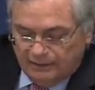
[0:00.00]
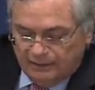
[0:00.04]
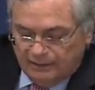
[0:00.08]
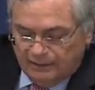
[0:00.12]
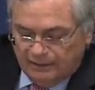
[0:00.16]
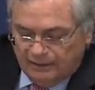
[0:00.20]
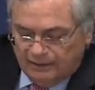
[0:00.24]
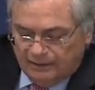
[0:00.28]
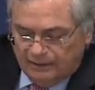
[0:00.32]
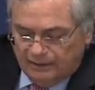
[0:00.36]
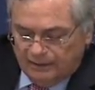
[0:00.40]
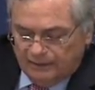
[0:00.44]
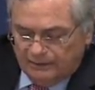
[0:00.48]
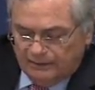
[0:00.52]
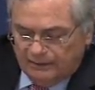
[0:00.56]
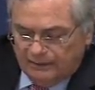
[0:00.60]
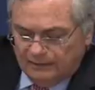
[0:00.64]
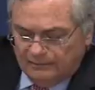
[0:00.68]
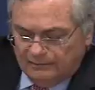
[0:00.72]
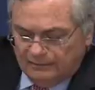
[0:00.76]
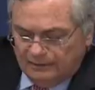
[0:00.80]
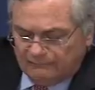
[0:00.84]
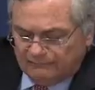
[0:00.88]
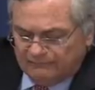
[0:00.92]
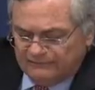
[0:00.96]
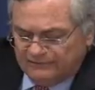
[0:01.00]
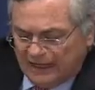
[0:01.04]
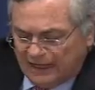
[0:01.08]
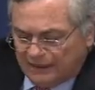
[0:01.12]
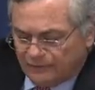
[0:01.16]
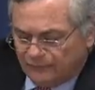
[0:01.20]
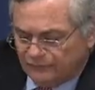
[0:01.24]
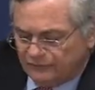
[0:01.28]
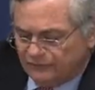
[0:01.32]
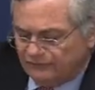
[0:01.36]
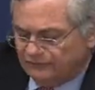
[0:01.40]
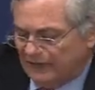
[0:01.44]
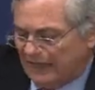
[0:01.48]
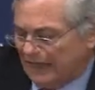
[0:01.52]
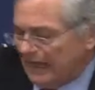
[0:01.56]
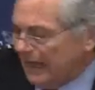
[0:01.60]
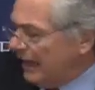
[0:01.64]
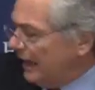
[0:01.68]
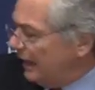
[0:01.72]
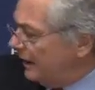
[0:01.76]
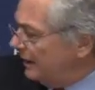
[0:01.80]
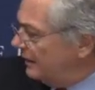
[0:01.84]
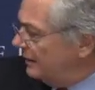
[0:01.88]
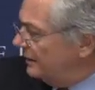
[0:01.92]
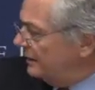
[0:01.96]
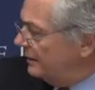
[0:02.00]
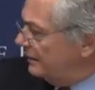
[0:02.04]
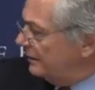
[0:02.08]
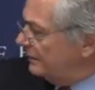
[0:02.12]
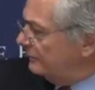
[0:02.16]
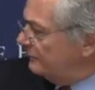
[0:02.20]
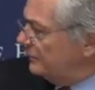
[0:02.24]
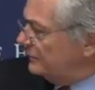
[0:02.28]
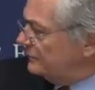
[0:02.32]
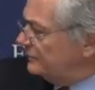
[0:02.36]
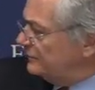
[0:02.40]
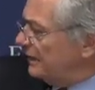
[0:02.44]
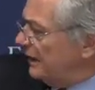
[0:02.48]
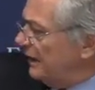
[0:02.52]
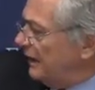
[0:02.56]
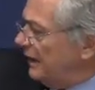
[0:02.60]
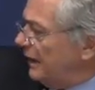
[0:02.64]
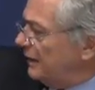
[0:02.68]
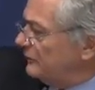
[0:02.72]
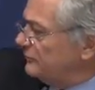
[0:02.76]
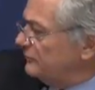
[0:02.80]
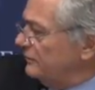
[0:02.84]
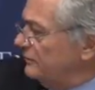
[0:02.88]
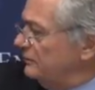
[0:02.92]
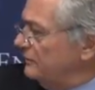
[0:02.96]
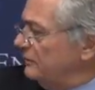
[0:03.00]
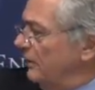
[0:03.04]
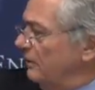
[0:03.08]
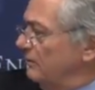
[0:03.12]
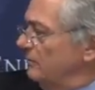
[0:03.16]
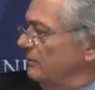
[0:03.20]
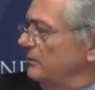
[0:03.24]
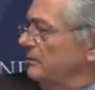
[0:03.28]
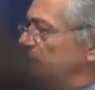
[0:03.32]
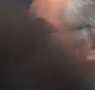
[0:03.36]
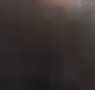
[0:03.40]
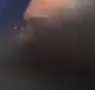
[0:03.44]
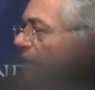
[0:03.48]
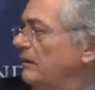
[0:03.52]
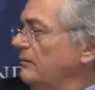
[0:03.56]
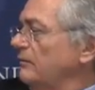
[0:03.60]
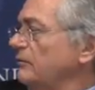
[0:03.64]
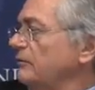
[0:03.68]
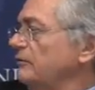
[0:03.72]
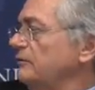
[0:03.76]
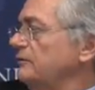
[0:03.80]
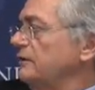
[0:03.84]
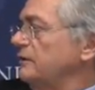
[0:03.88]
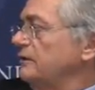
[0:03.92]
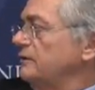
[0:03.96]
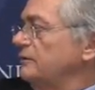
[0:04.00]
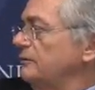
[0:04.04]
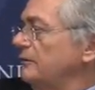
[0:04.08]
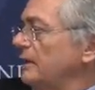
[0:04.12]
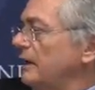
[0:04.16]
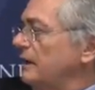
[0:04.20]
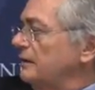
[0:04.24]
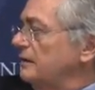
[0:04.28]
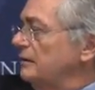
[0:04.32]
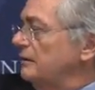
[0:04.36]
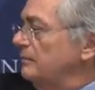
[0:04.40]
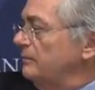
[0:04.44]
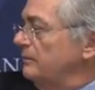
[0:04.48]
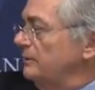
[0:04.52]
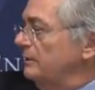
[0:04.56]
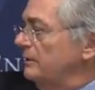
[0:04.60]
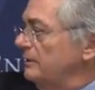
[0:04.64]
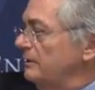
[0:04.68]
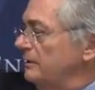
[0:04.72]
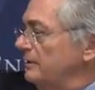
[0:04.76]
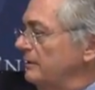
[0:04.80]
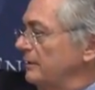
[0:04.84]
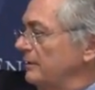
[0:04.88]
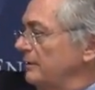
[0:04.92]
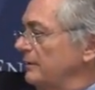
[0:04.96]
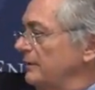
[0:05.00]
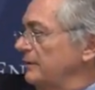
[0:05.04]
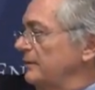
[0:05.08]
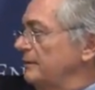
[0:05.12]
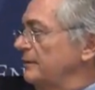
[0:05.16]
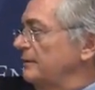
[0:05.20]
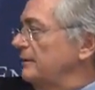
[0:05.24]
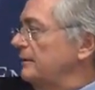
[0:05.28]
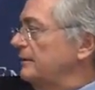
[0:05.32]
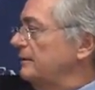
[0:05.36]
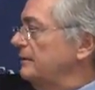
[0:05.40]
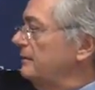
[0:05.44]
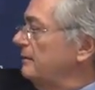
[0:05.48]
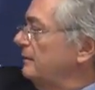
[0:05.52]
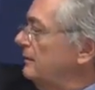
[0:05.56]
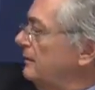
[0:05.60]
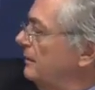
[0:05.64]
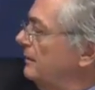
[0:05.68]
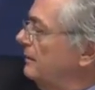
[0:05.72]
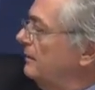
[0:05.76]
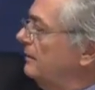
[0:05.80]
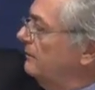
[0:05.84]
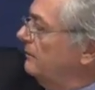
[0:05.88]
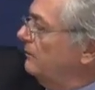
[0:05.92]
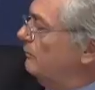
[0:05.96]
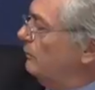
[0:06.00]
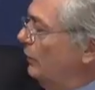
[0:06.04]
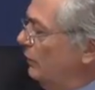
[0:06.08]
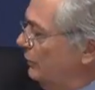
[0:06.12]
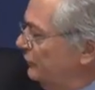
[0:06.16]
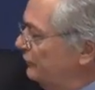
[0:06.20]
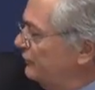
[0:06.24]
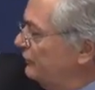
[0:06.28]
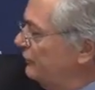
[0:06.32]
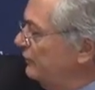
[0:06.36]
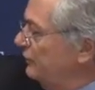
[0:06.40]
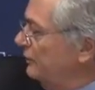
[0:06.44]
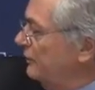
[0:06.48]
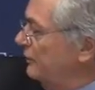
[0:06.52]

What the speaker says: the executive head. What's the actual name of the UNDP boss?